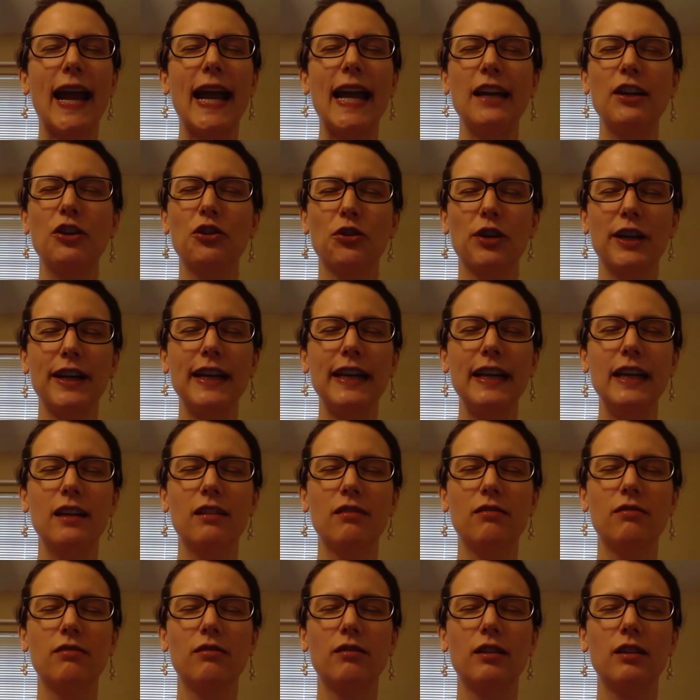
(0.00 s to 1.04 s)
angry.
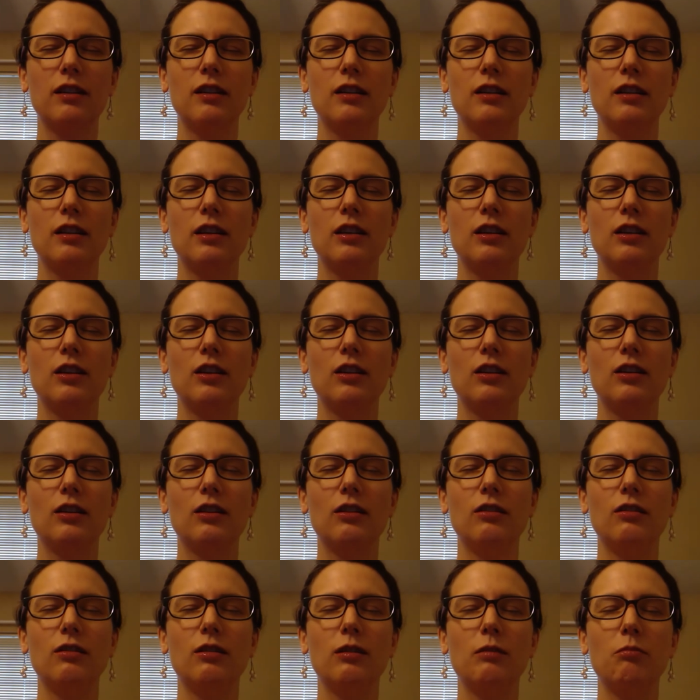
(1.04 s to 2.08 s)

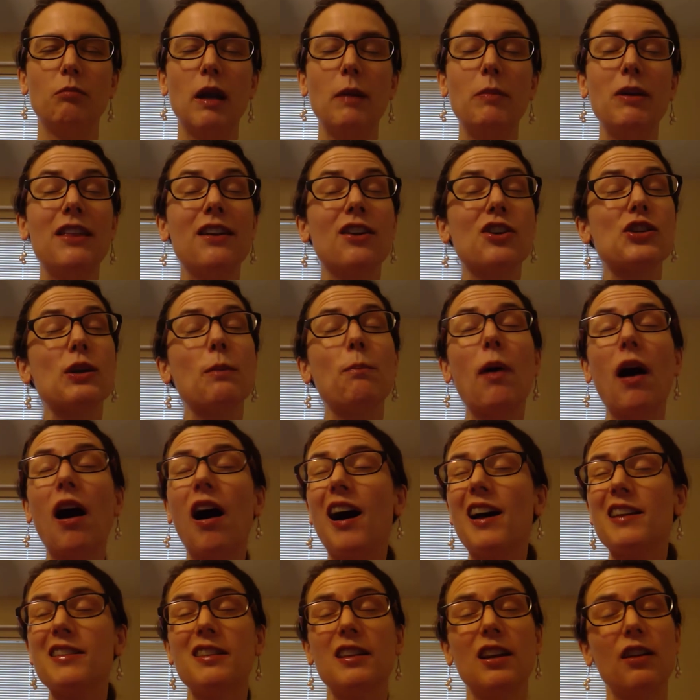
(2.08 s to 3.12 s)
Maybe there's a
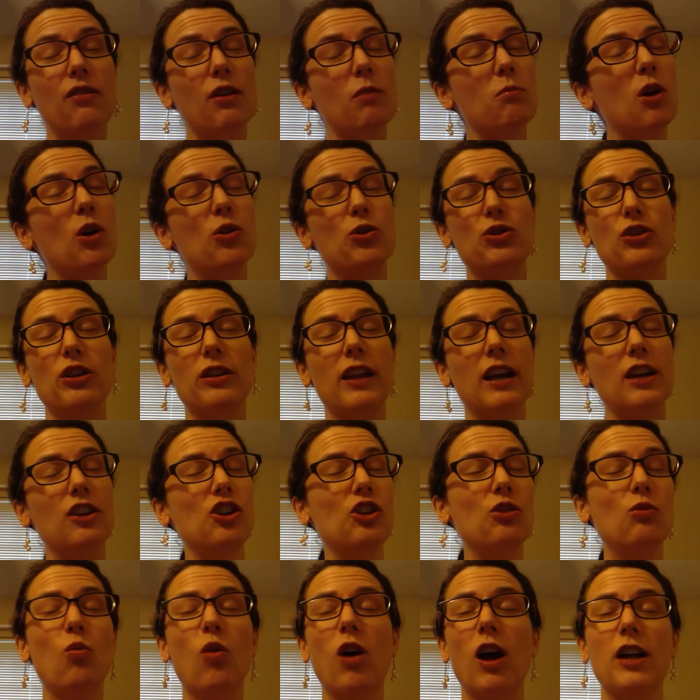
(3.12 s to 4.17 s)
positive emotion that
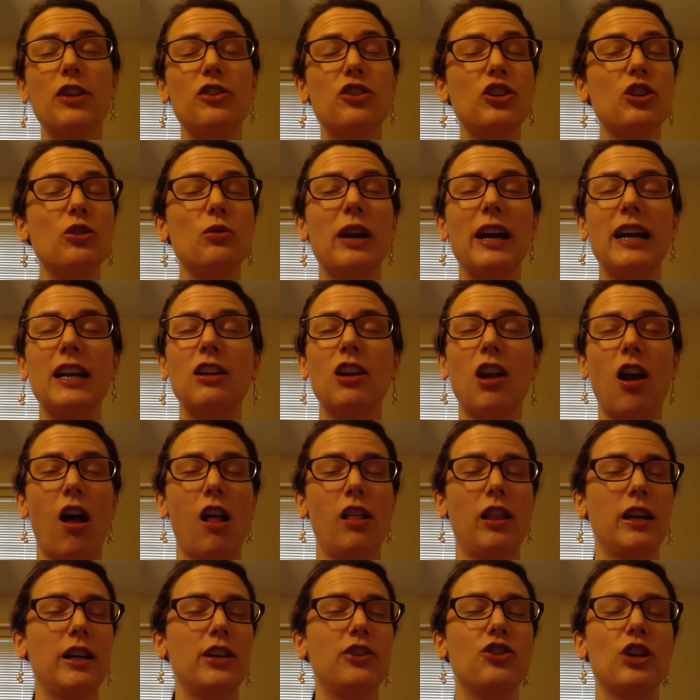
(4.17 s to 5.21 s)
you want to
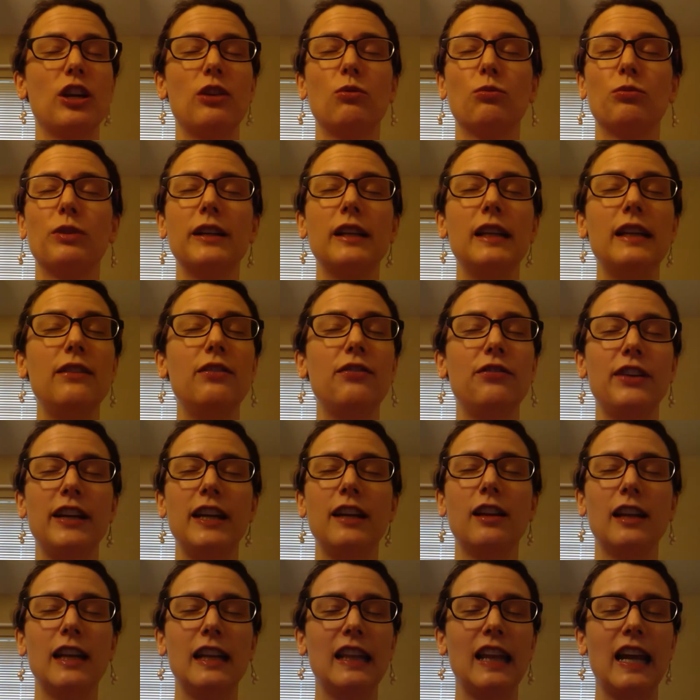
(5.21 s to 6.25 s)
acknowledge and really
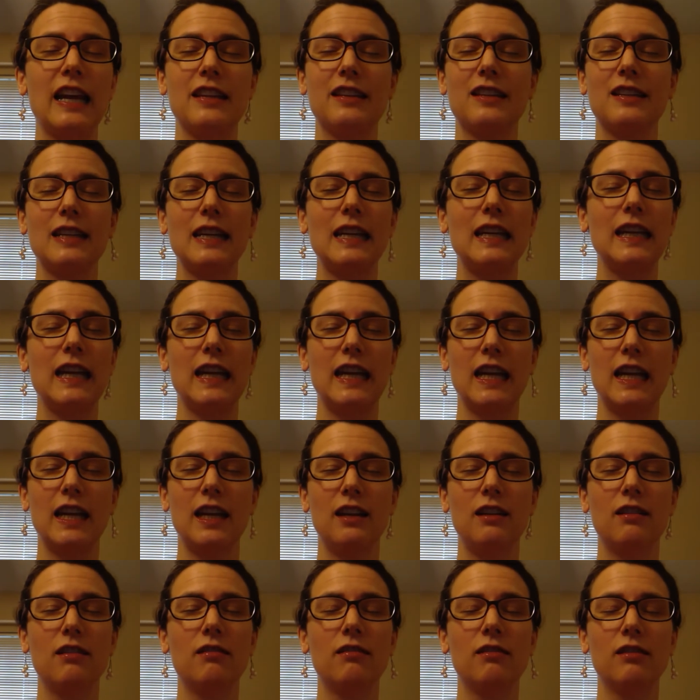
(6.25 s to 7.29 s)
feel and let sink
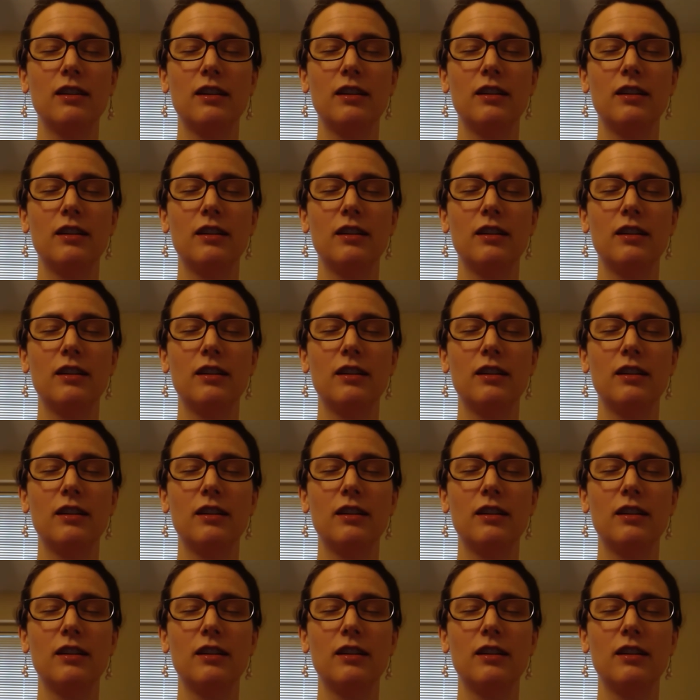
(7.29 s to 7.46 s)
in,